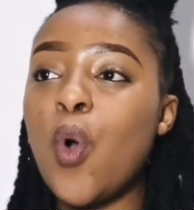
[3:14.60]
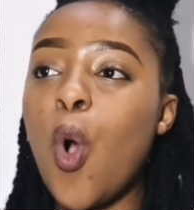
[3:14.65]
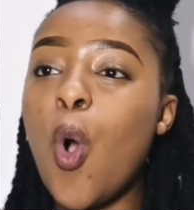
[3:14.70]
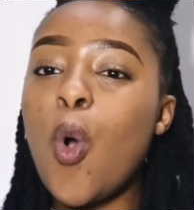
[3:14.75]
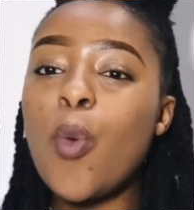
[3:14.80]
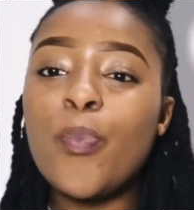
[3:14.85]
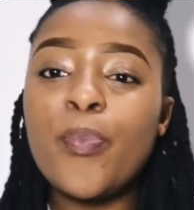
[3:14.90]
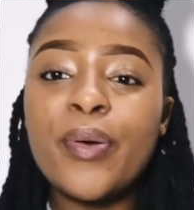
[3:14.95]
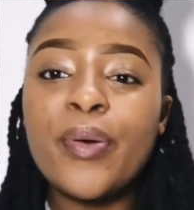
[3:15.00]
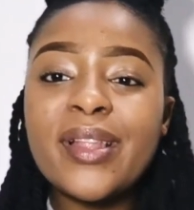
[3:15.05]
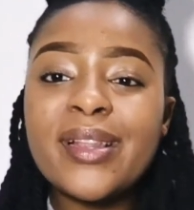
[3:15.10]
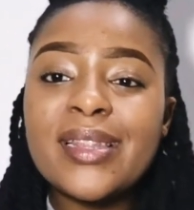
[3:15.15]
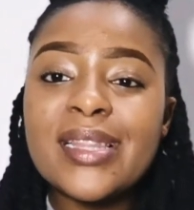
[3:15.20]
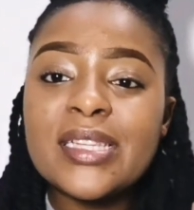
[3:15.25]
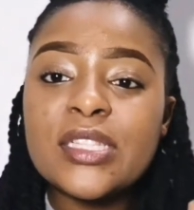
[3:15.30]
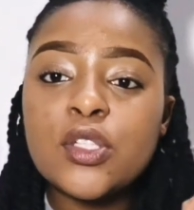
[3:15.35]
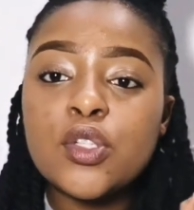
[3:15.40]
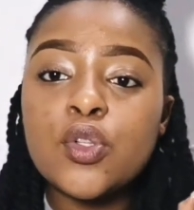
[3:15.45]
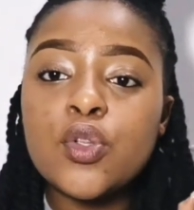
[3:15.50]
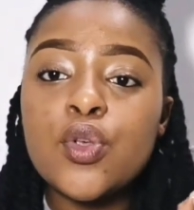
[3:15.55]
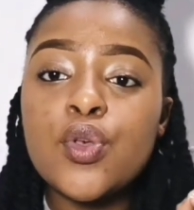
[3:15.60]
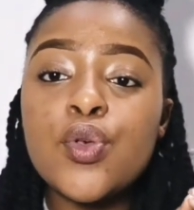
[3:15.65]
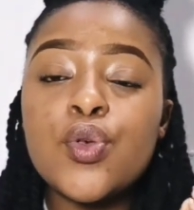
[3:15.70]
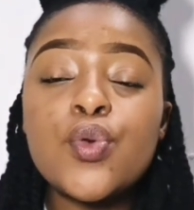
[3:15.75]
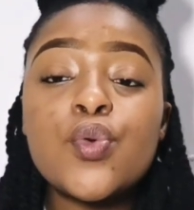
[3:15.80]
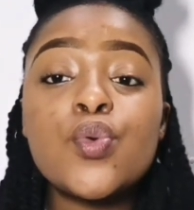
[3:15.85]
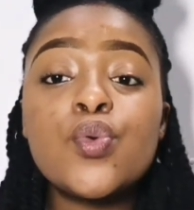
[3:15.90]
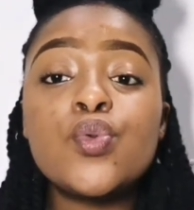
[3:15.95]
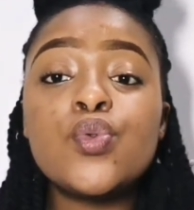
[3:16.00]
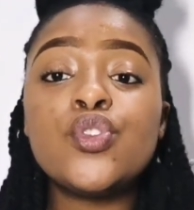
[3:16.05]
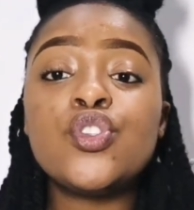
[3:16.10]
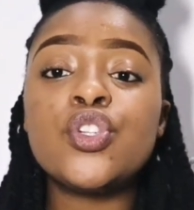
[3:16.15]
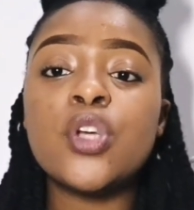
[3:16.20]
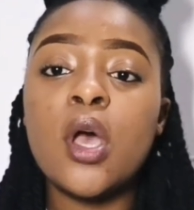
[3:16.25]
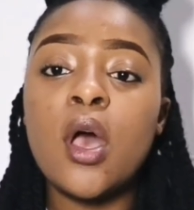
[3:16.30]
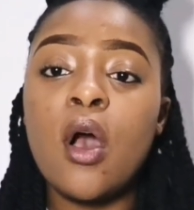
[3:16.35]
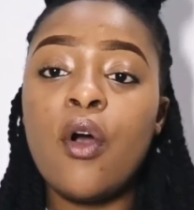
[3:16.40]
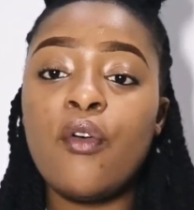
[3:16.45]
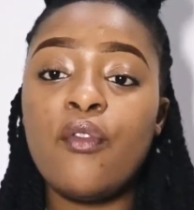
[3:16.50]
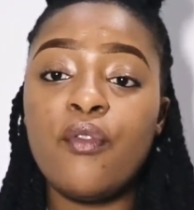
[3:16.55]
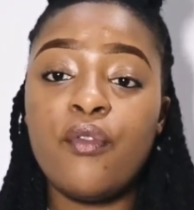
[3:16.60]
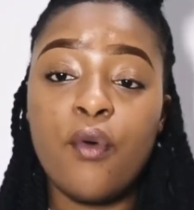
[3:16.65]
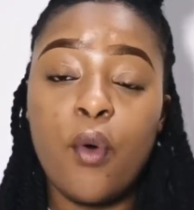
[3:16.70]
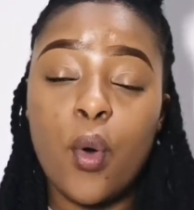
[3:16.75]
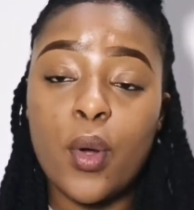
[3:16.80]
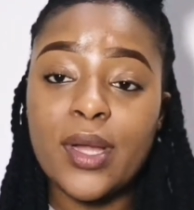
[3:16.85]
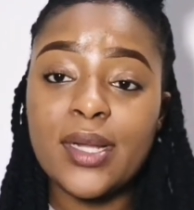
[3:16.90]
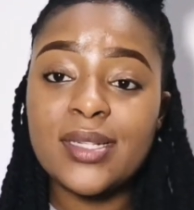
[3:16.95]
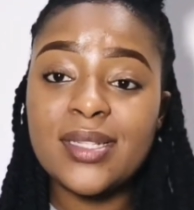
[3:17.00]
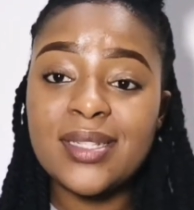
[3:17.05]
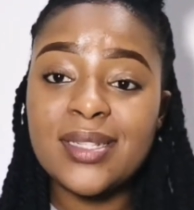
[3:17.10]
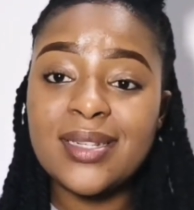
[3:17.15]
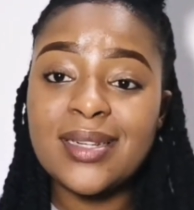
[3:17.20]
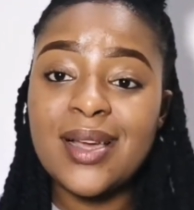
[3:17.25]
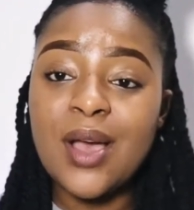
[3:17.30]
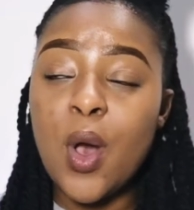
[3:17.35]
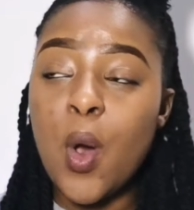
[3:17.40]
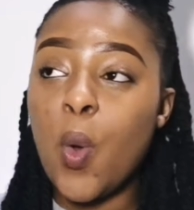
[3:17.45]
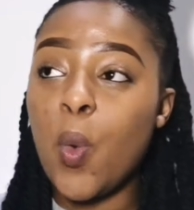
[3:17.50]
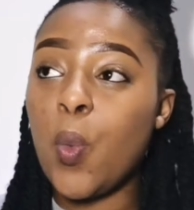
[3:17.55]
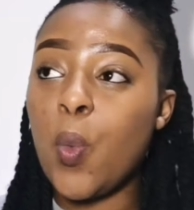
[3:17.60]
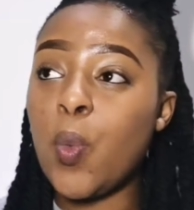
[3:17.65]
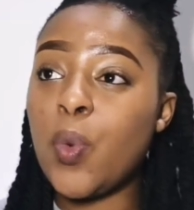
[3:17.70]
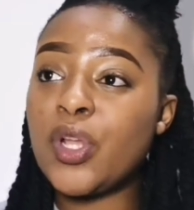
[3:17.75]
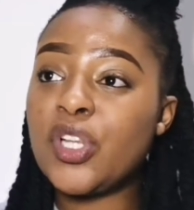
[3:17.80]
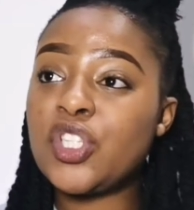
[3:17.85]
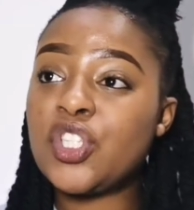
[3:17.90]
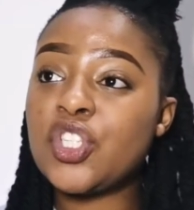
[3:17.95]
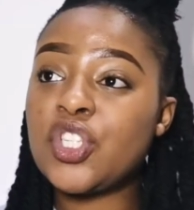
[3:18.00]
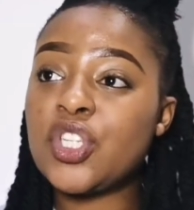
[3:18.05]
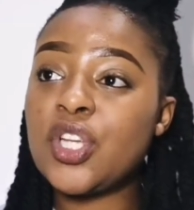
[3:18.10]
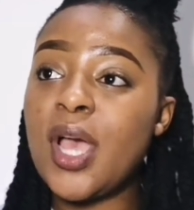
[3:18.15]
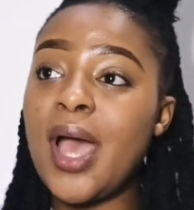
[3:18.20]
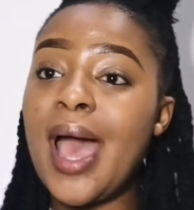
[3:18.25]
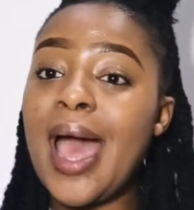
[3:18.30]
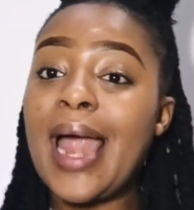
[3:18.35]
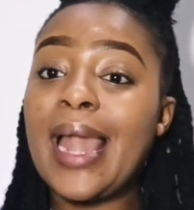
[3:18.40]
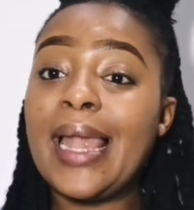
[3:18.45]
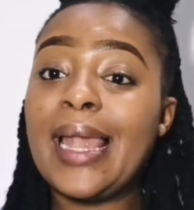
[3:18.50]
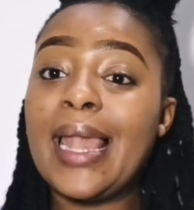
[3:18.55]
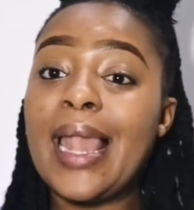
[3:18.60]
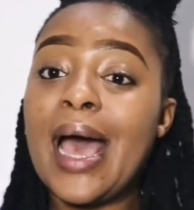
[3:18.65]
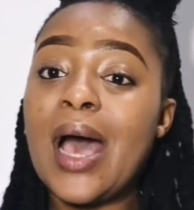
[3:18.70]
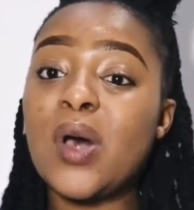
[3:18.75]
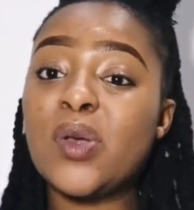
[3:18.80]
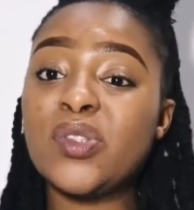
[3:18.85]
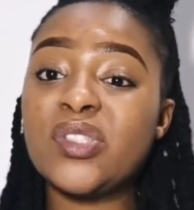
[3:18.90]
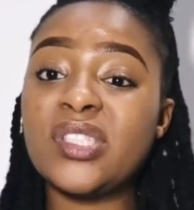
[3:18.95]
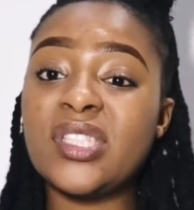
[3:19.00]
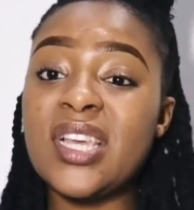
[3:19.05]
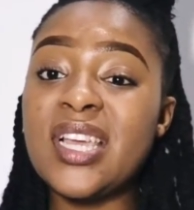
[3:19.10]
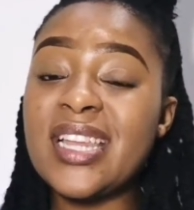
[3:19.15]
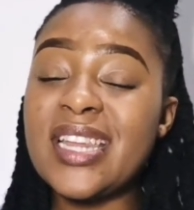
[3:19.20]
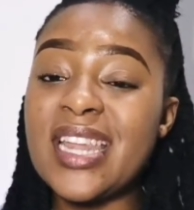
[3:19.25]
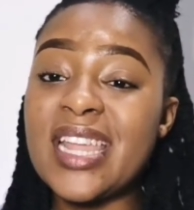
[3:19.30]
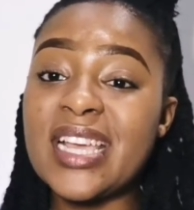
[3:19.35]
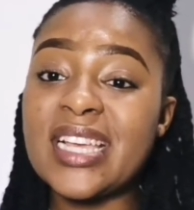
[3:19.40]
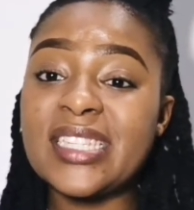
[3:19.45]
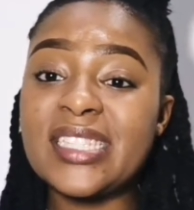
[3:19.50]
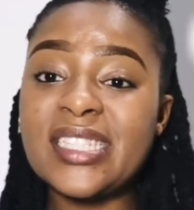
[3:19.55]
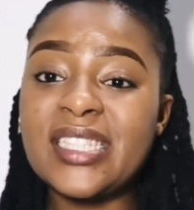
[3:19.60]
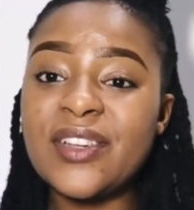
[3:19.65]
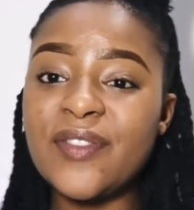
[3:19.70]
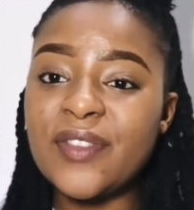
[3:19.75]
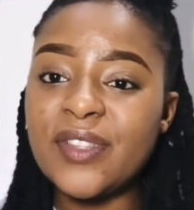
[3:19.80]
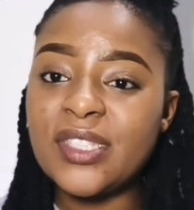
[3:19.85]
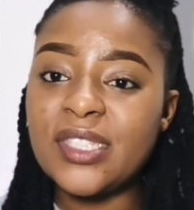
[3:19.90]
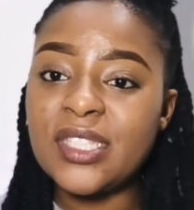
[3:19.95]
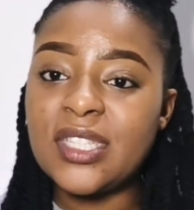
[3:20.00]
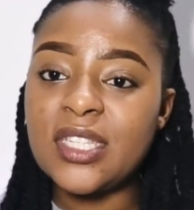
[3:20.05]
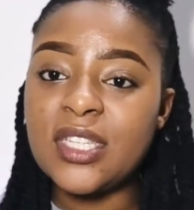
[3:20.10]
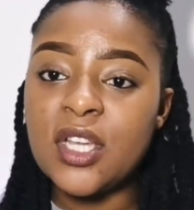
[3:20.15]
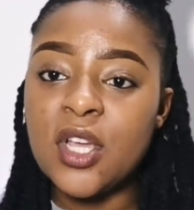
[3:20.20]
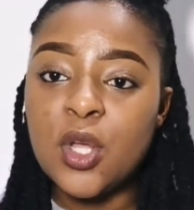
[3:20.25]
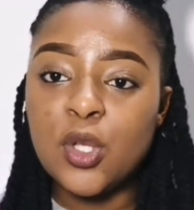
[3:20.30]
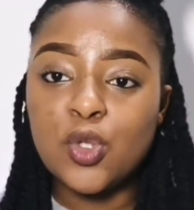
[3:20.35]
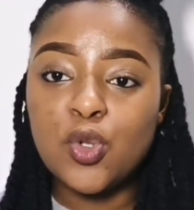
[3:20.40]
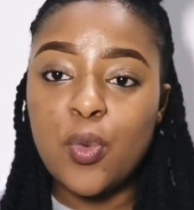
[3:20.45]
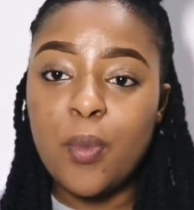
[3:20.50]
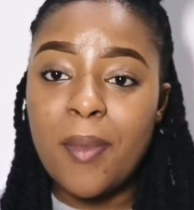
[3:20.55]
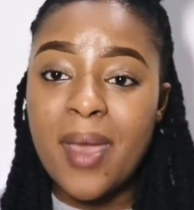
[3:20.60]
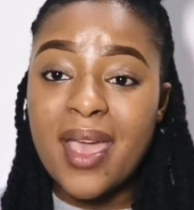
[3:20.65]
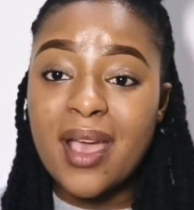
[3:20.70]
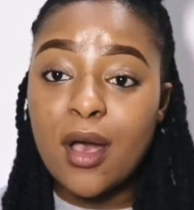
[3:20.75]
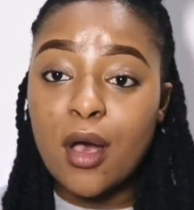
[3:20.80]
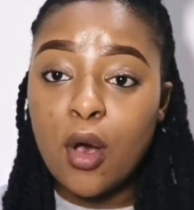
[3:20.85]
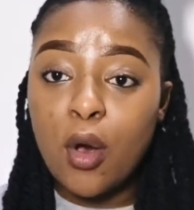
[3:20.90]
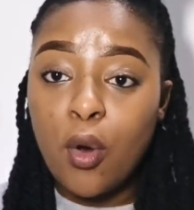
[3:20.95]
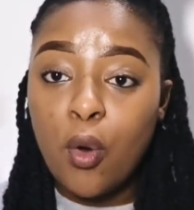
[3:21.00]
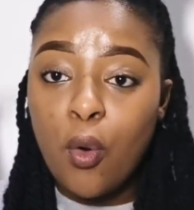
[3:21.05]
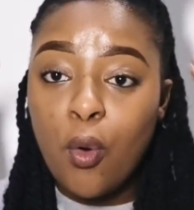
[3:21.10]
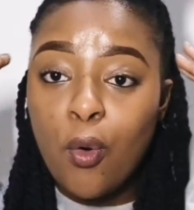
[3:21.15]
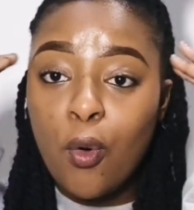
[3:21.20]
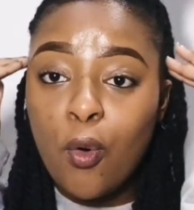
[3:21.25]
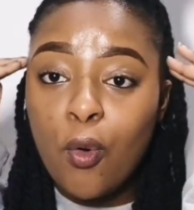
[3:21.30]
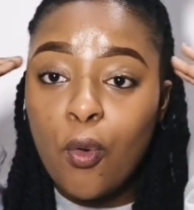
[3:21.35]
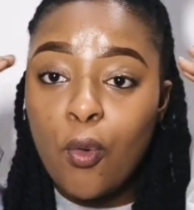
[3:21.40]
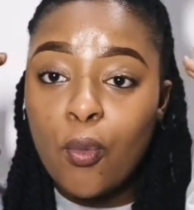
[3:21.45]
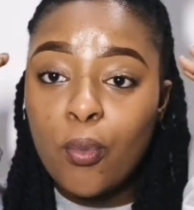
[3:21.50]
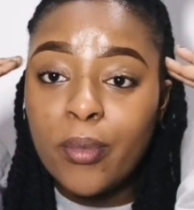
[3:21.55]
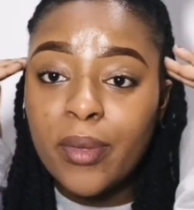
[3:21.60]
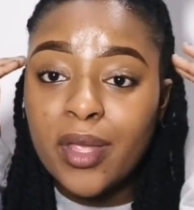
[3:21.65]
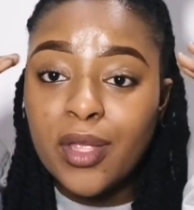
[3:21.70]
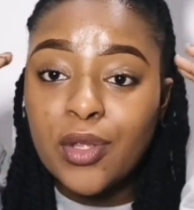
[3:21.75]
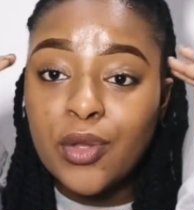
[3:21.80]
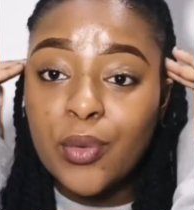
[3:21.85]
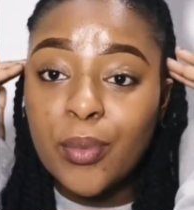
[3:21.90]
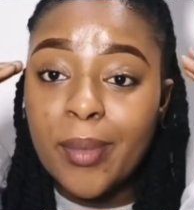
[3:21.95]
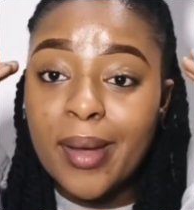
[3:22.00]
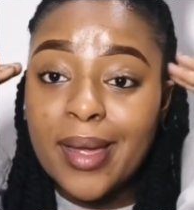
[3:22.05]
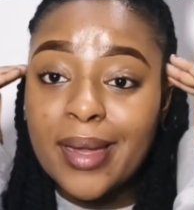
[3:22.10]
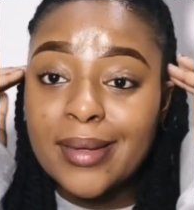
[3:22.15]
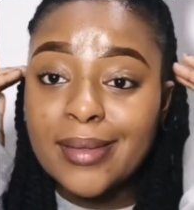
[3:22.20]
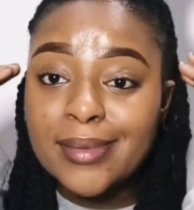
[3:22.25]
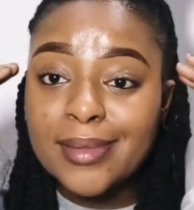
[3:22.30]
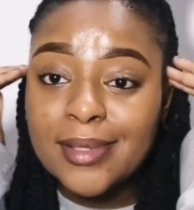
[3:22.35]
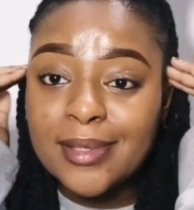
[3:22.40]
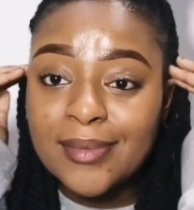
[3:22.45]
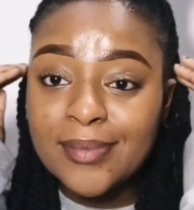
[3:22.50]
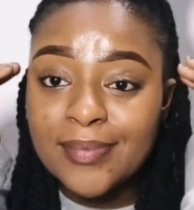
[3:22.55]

open this huge void which allows negativity to make a home in your mind.